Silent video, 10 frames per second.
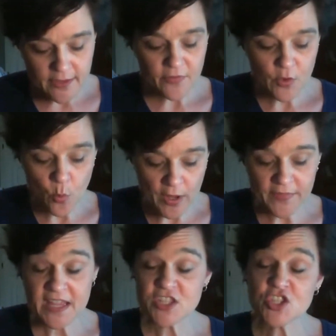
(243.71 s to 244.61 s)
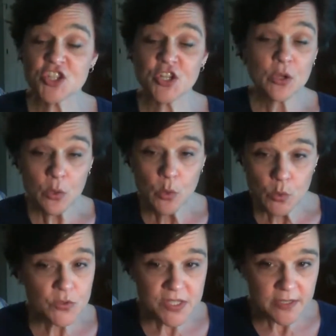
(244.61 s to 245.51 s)
The one that's
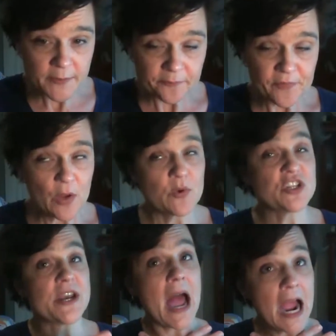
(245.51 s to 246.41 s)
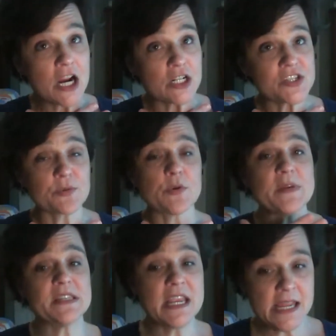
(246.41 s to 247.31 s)
2s, which in ours it would be
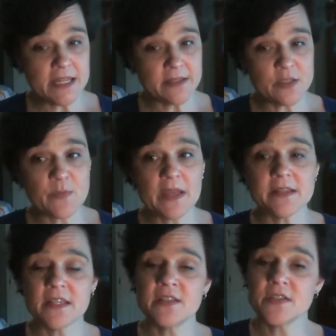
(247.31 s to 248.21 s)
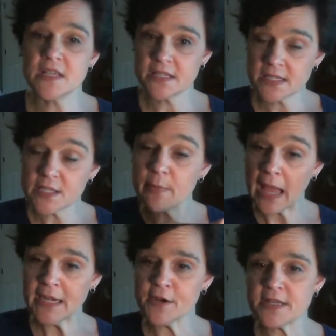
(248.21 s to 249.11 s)
10s, but since this is the
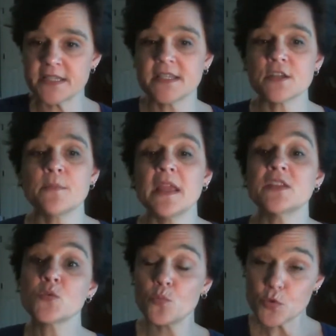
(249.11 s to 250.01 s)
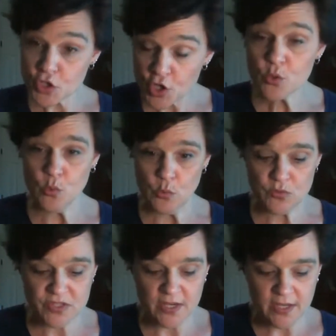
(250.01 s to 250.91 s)
binary system, it's
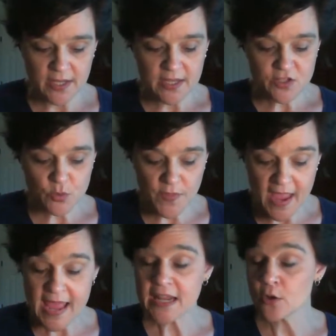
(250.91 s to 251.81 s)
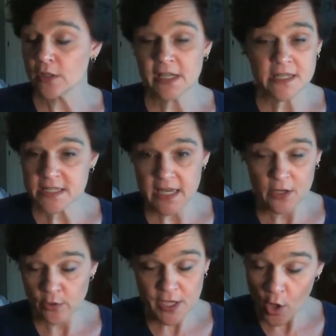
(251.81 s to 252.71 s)
2s. So in that, it
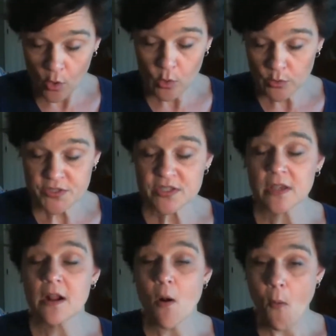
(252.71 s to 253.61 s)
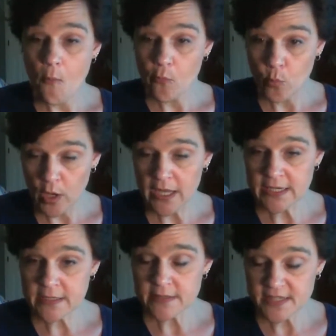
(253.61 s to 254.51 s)
only holds
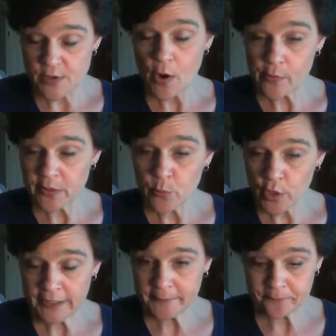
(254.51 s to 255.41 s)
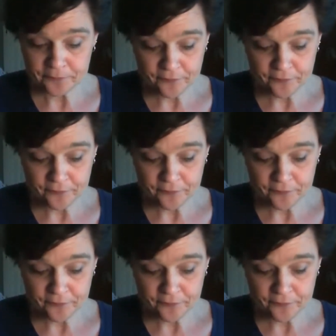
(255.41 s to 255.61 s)
1, 0, and 1.